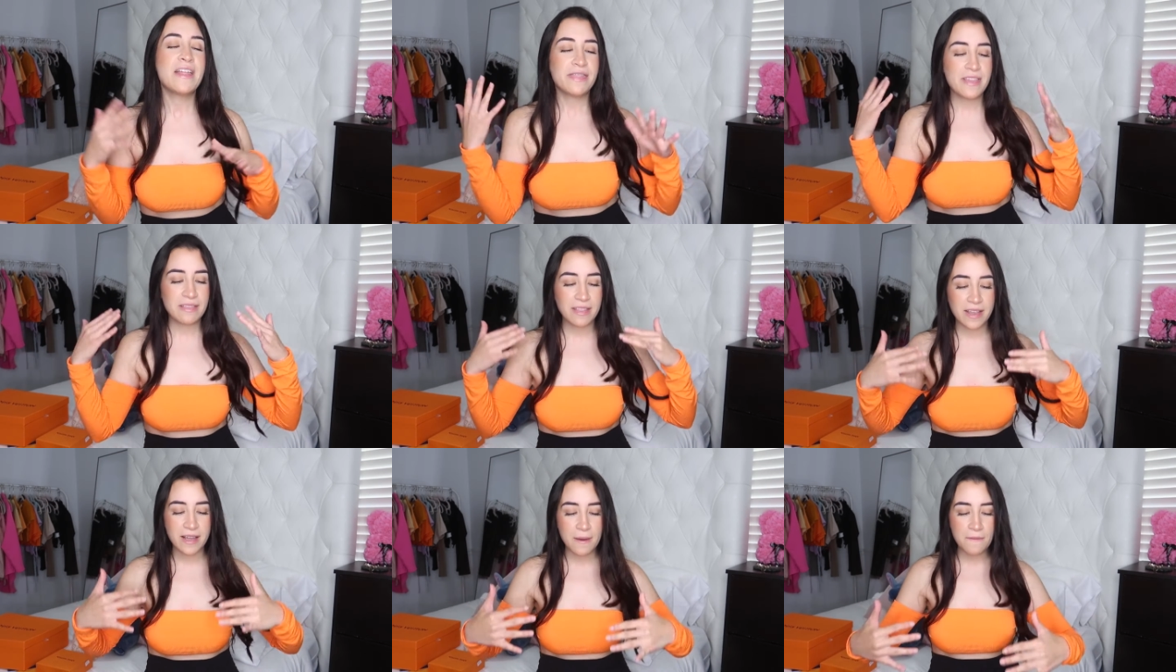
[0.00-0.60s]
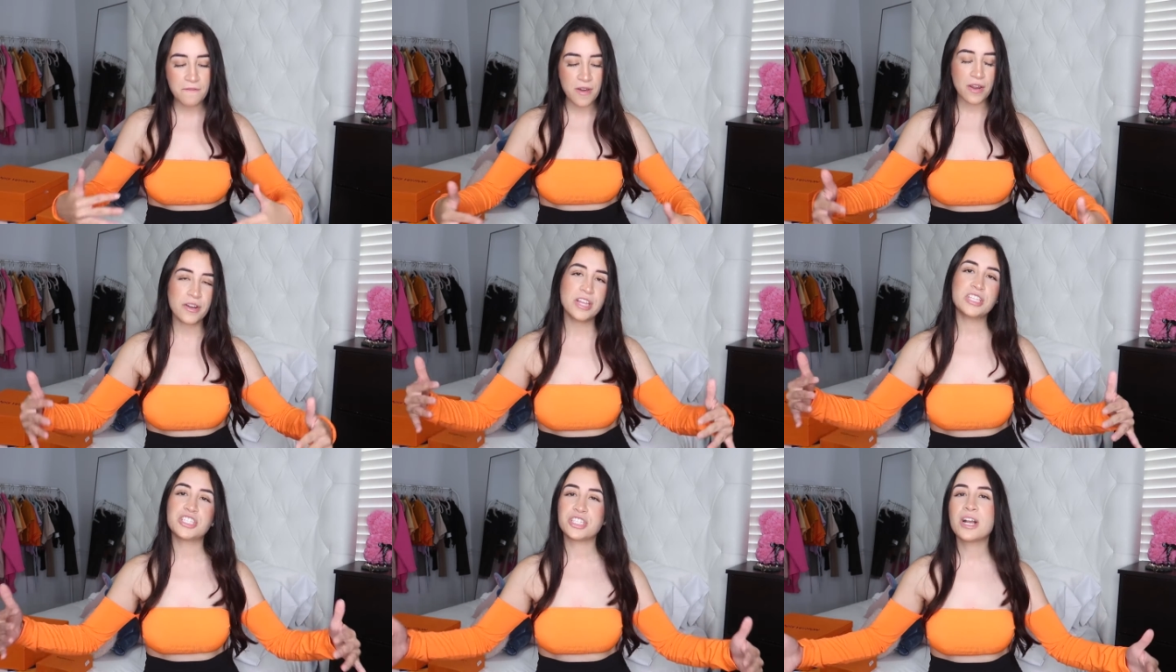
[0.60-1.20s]
than like a
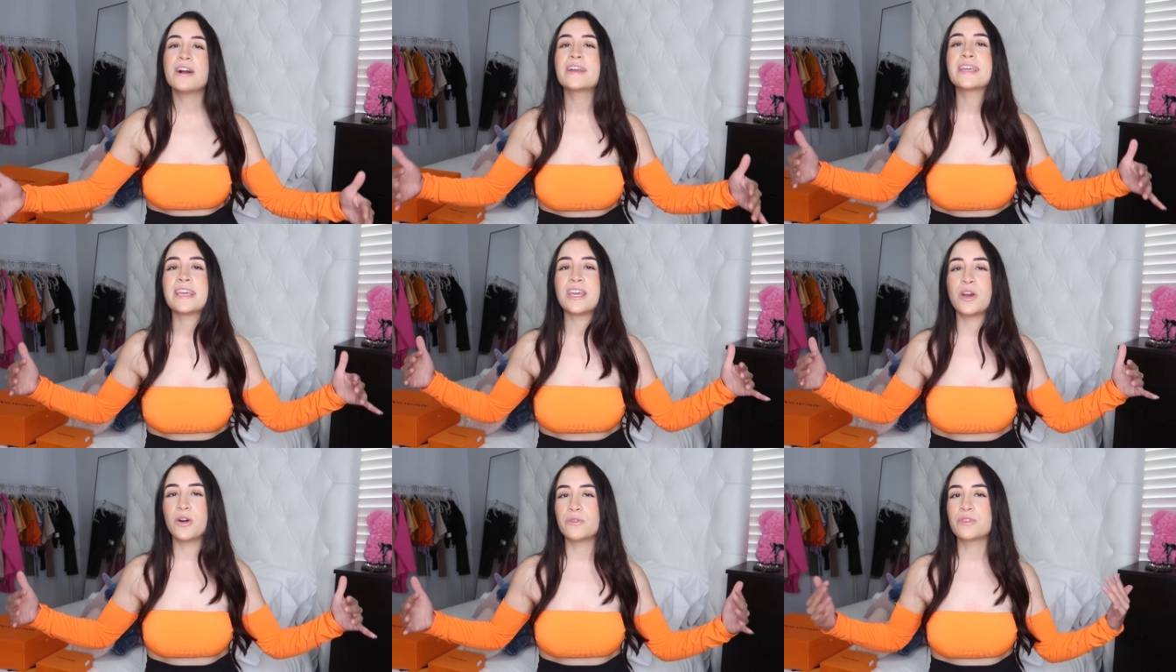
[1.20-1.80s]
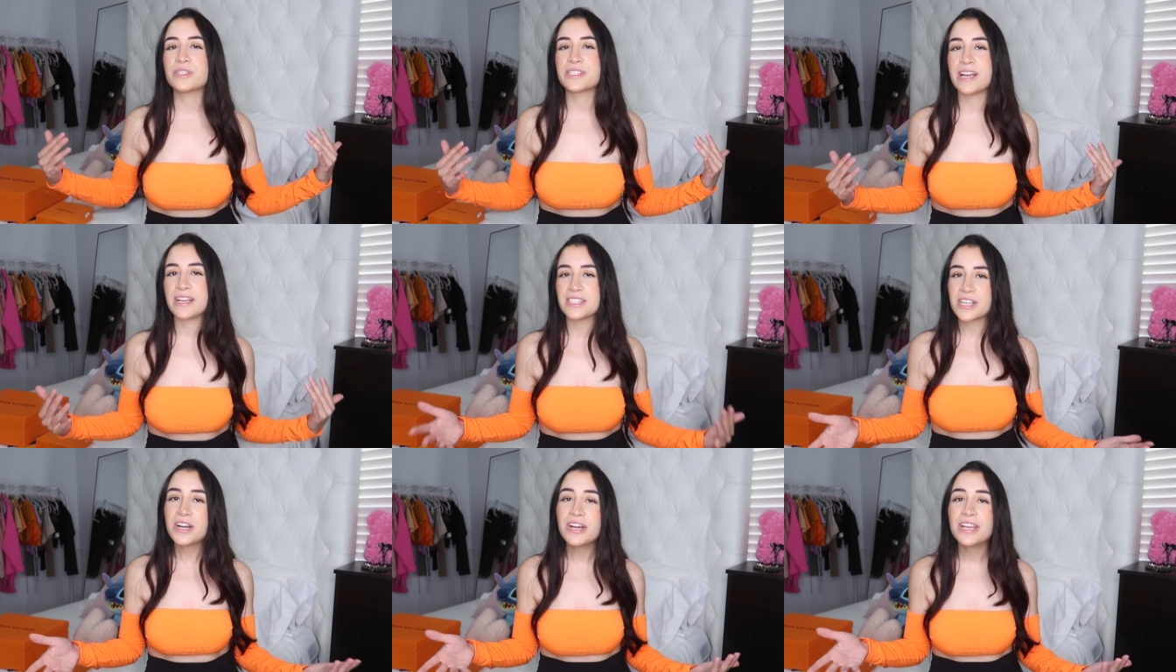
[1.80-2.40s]
very chunky
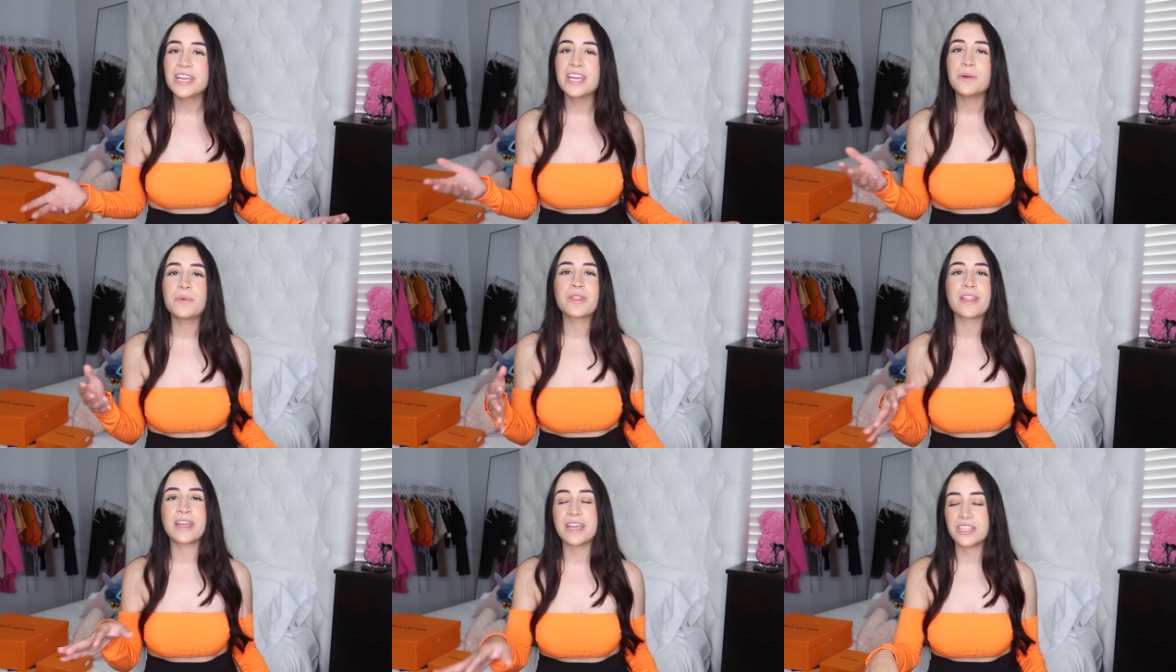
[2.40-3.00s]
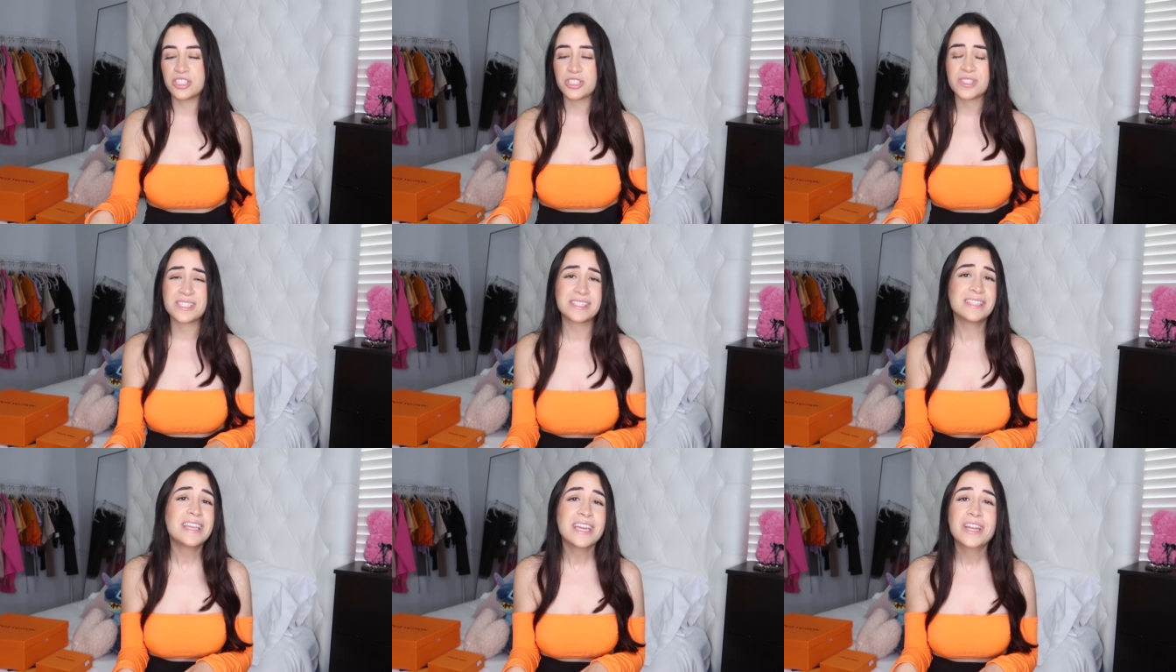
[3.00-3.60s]
oversized hoodie with like just
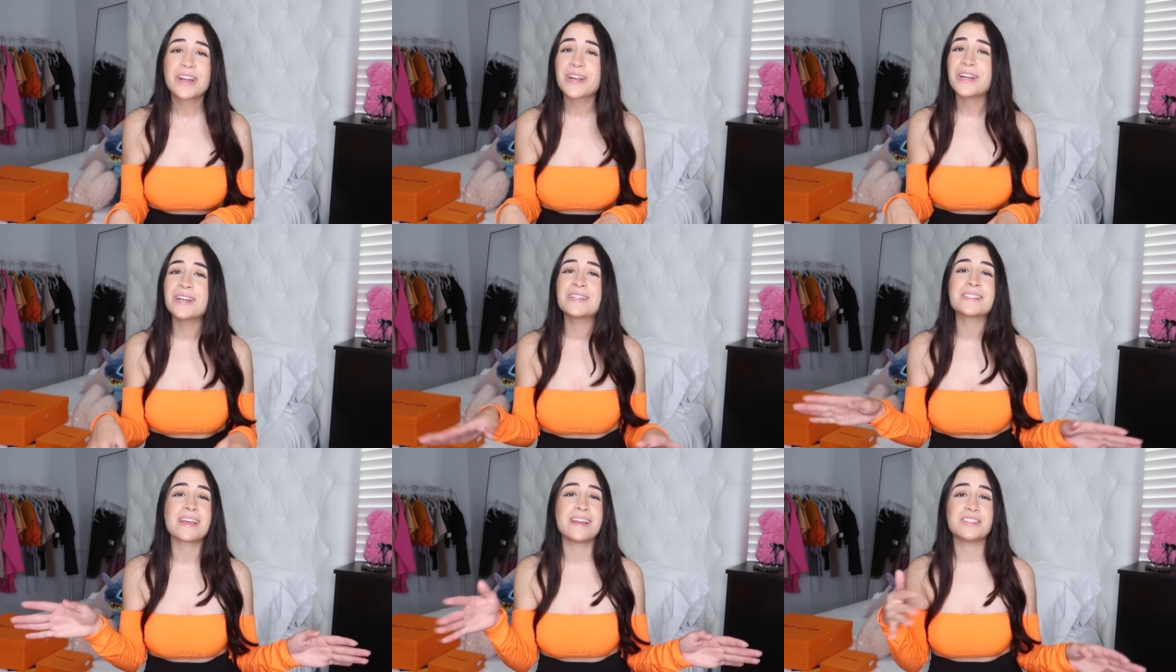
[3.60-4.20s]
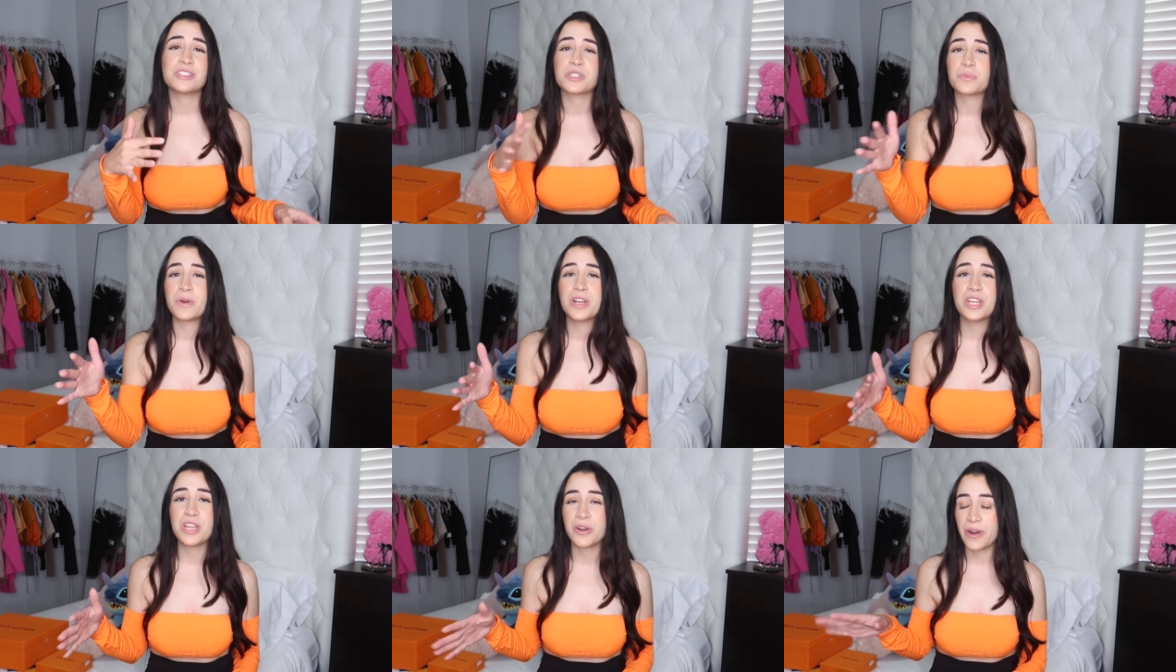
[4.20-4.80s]
sneakers and just
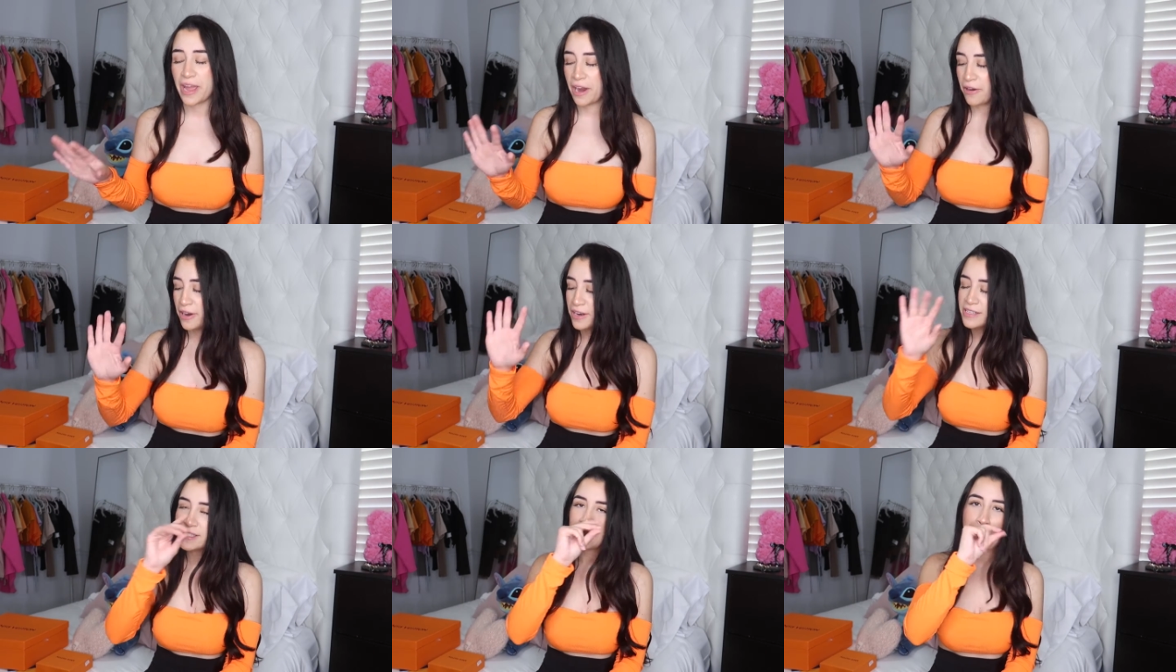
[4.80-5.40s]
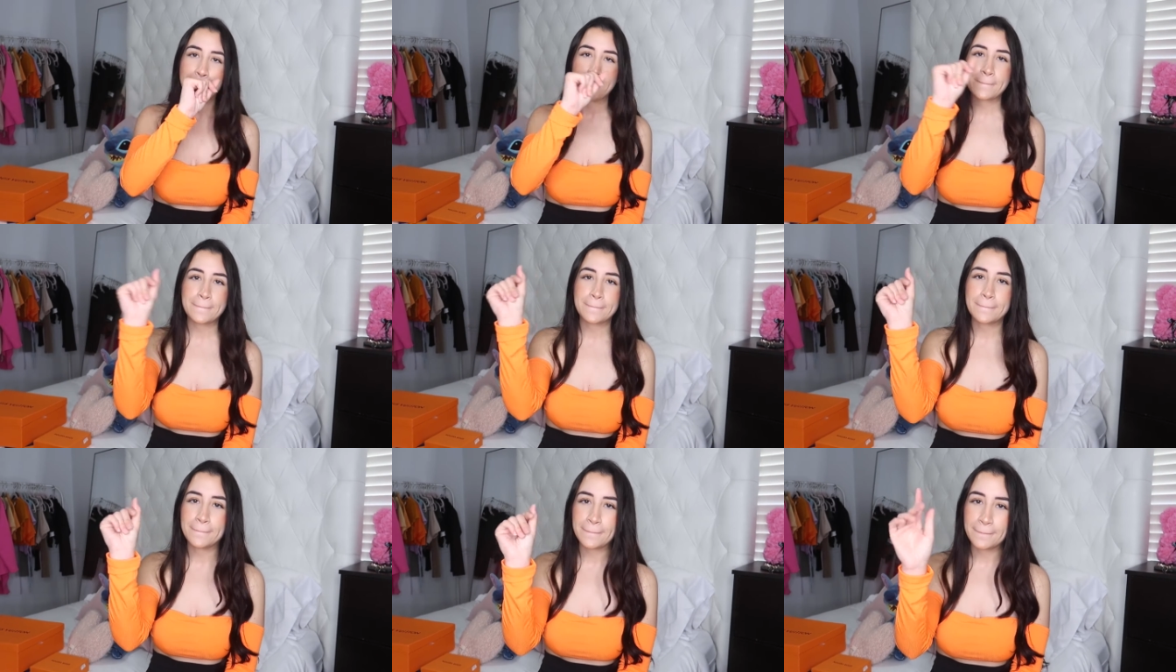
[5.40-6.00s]
running your errands
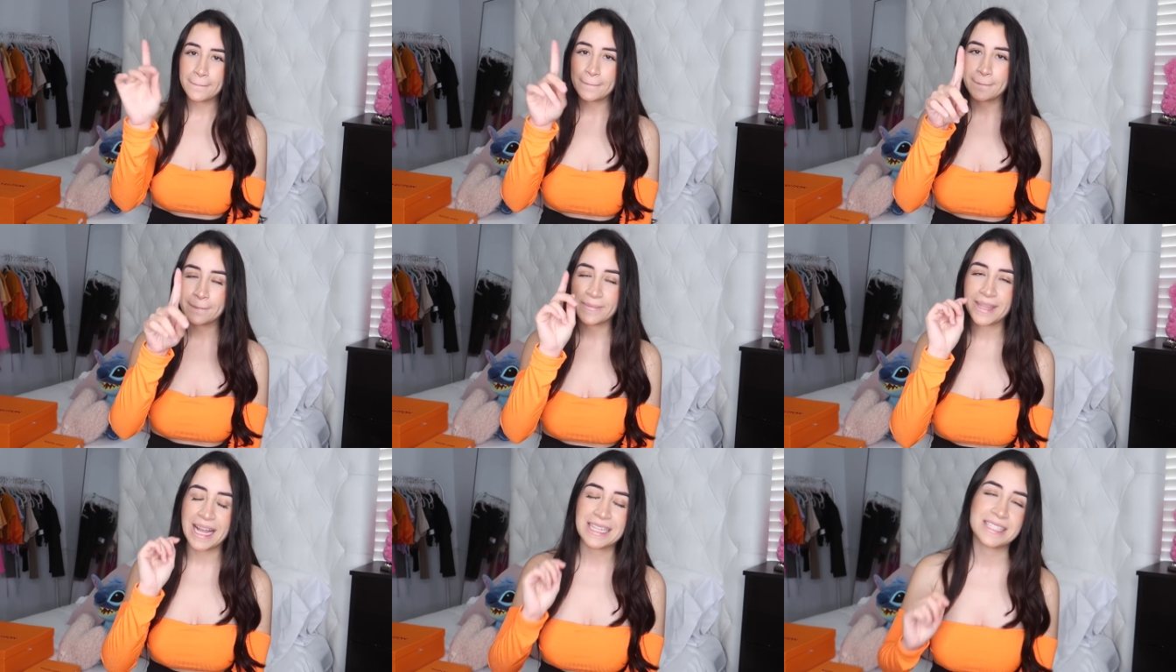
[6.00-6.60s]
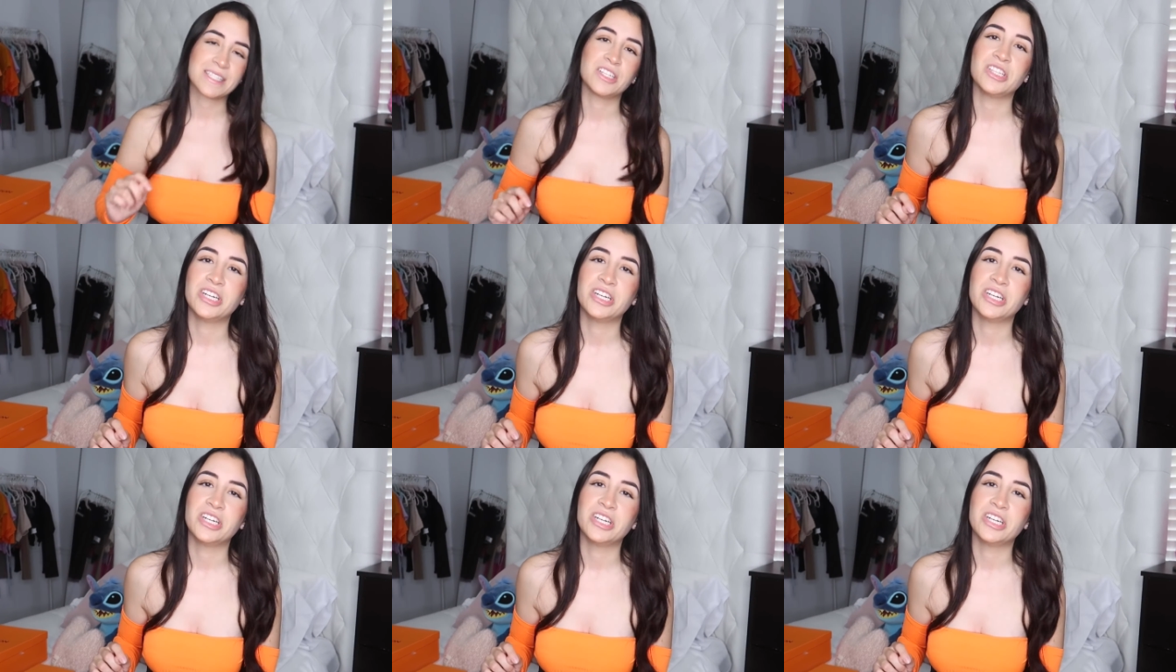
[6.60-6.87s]
that's the